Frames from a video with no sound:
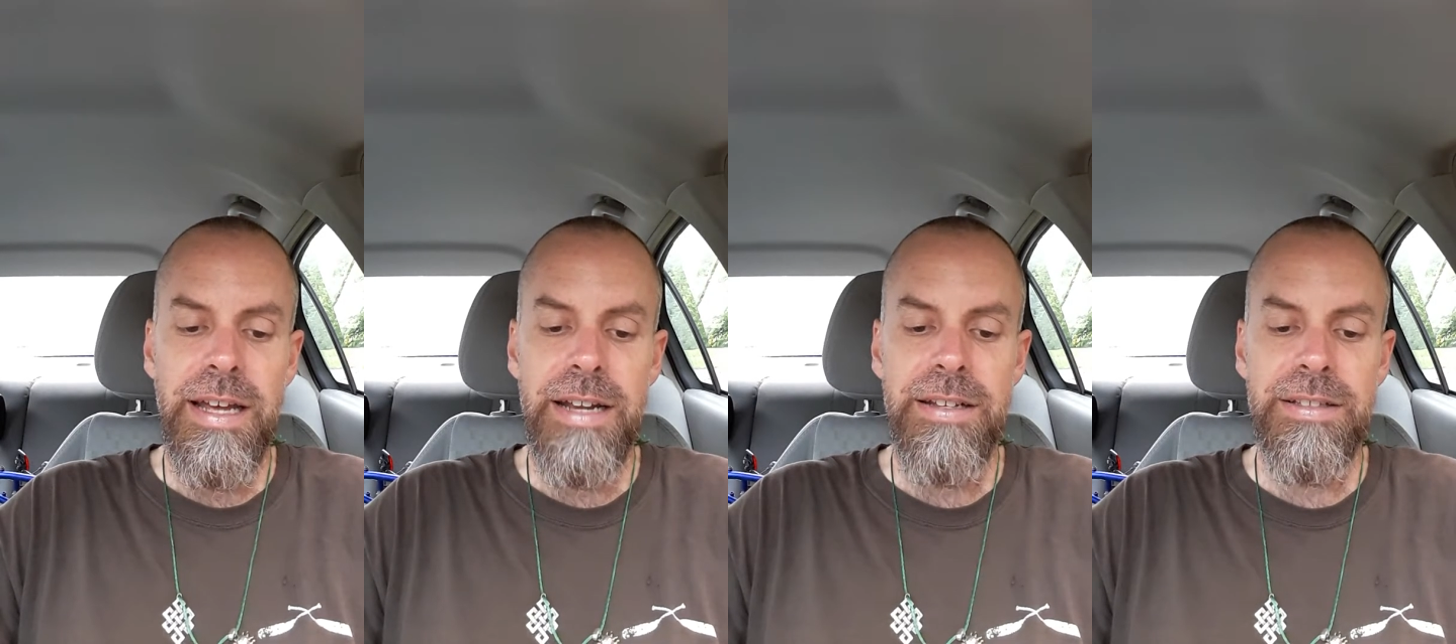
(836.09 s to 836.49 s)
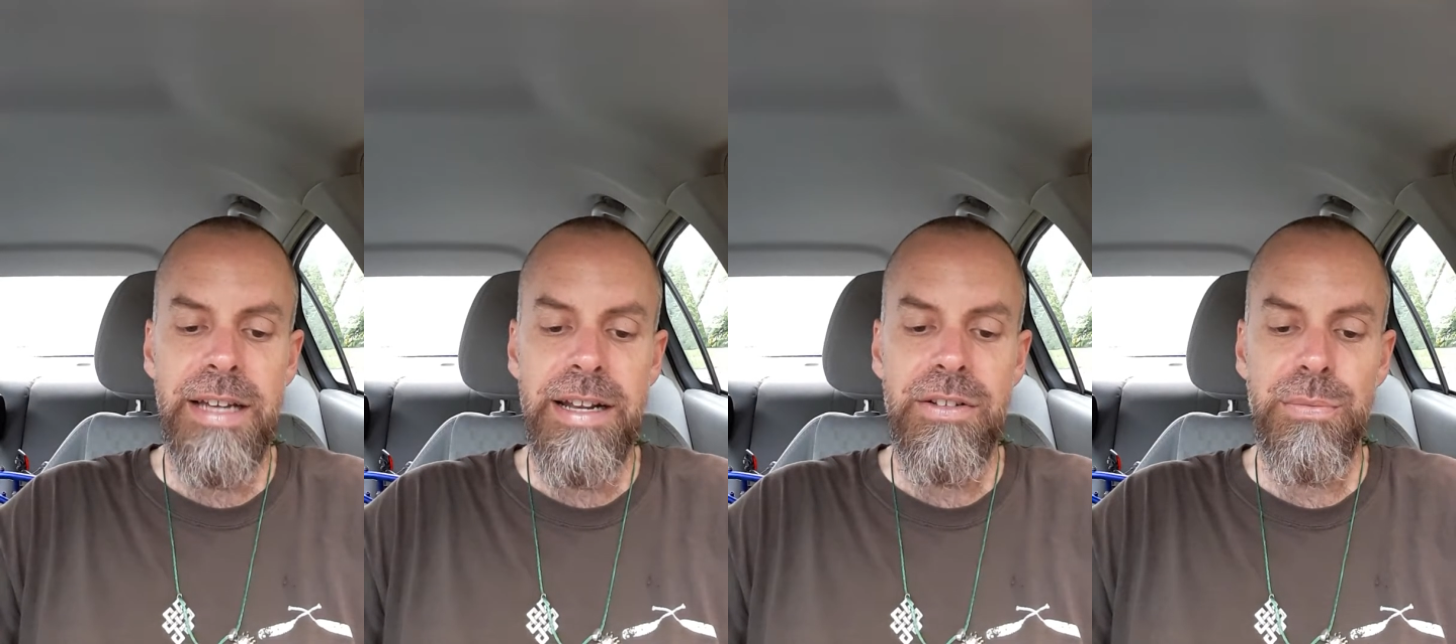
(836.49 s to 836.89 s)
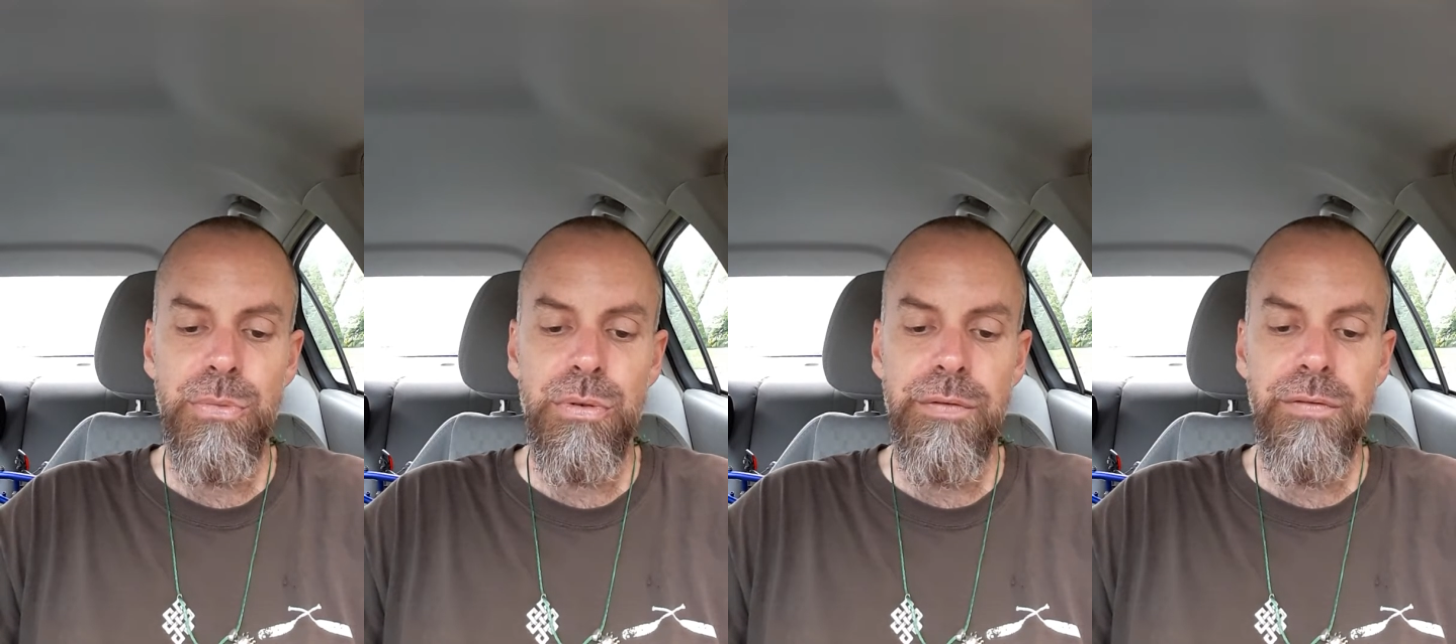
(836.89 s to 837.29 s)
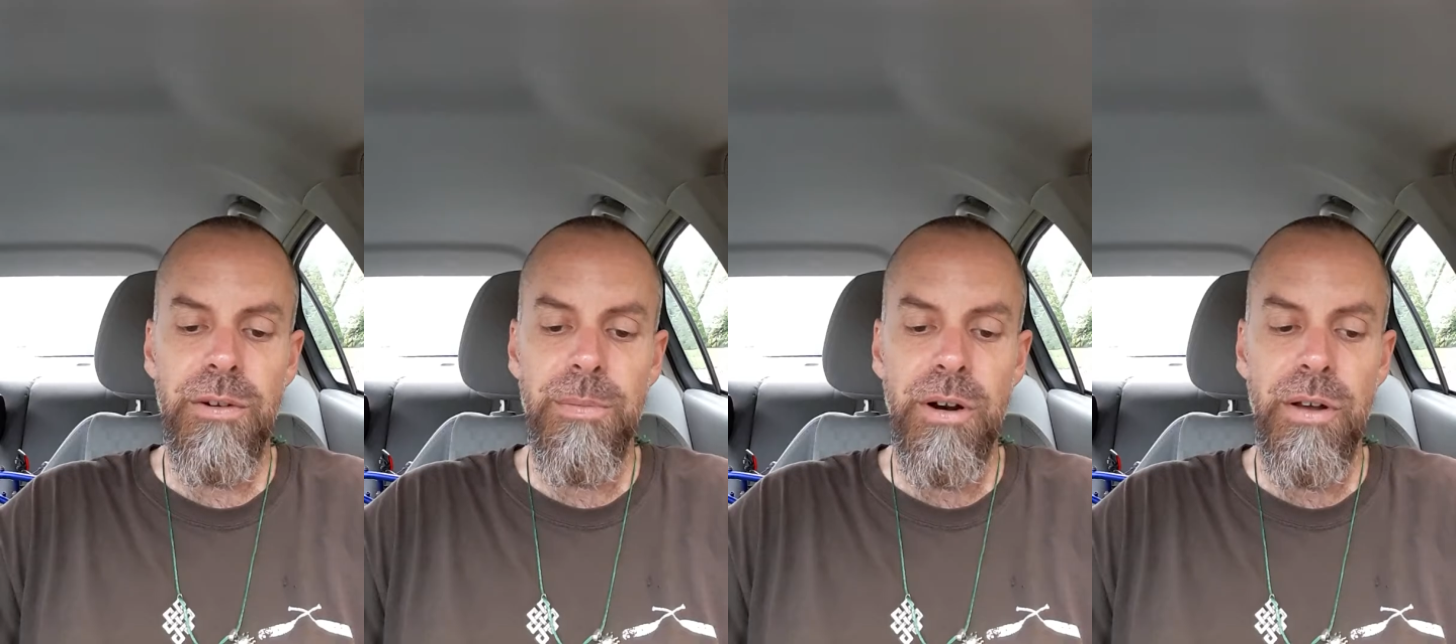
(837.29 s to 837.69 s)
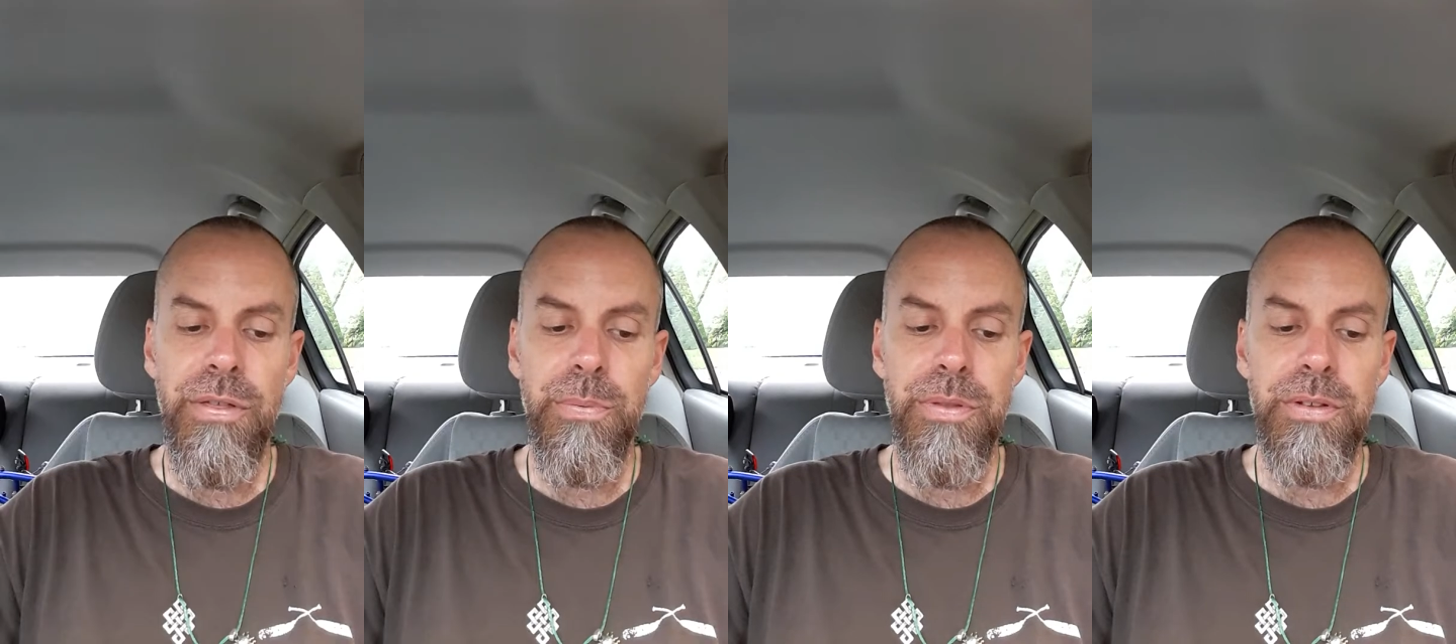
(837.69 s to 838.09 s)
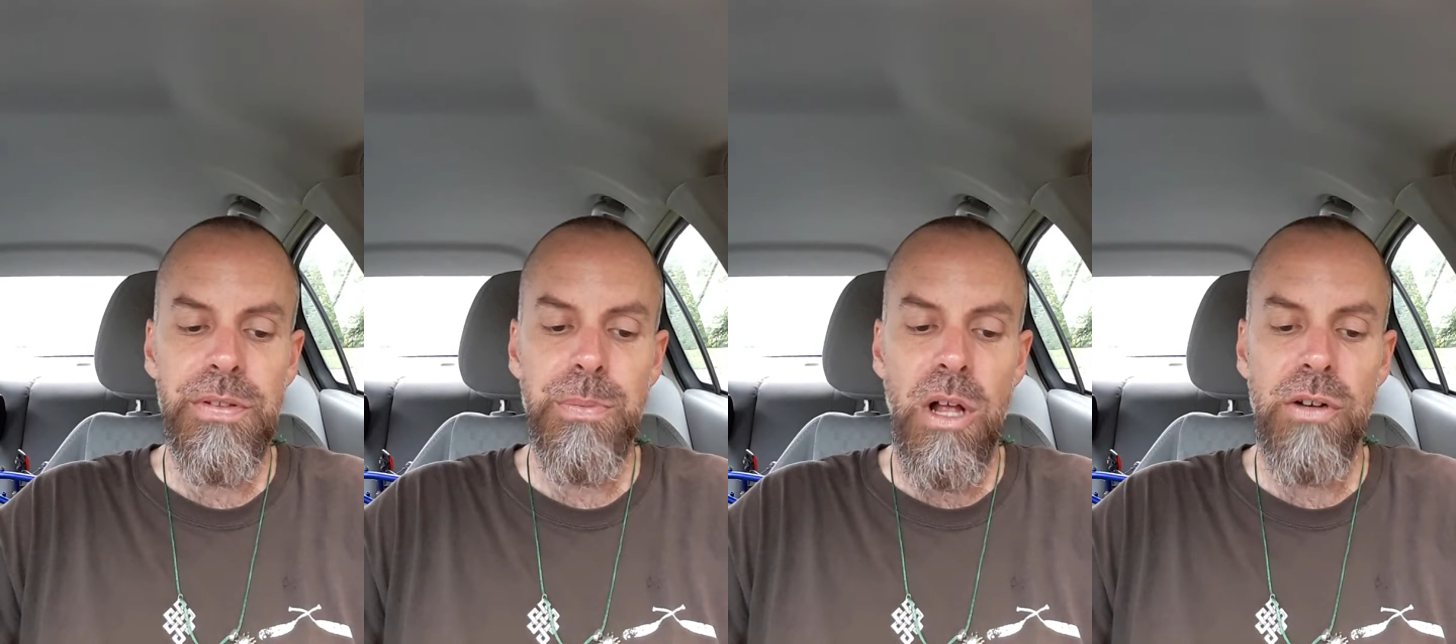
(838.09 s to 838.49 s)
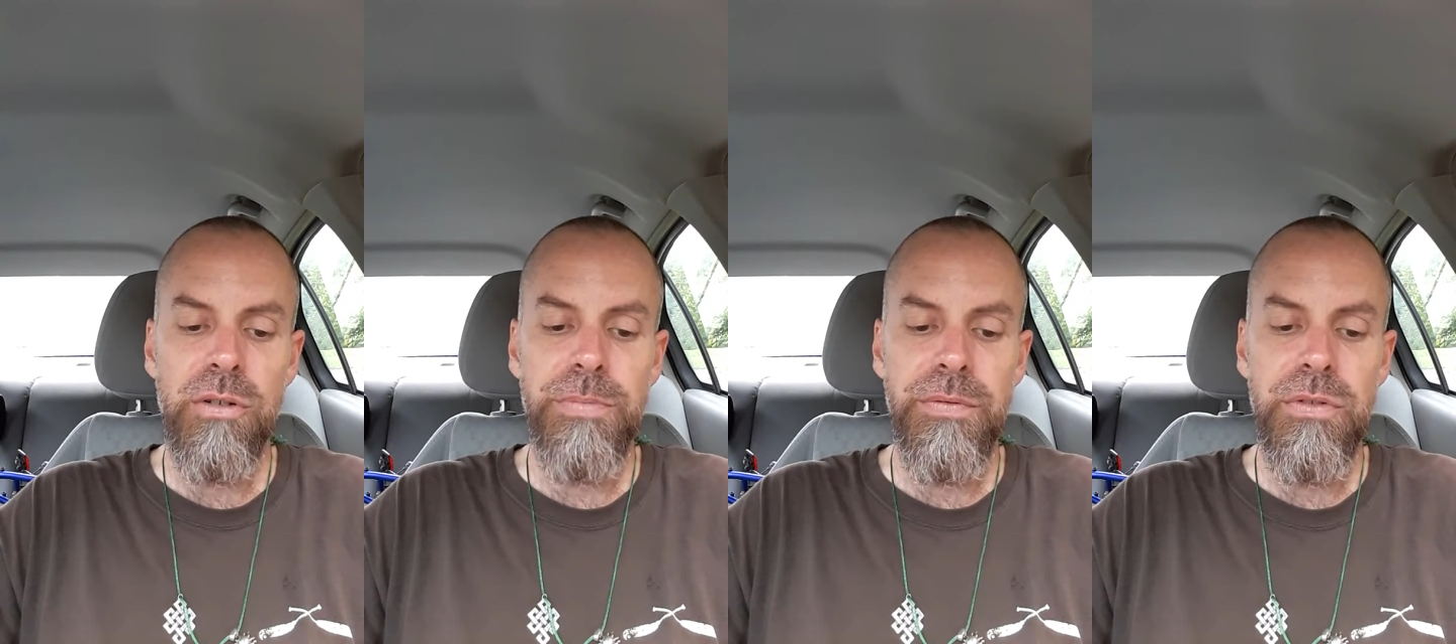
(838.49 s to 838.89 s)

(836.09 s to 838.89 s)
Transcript: had decided to move from Earth with a small group of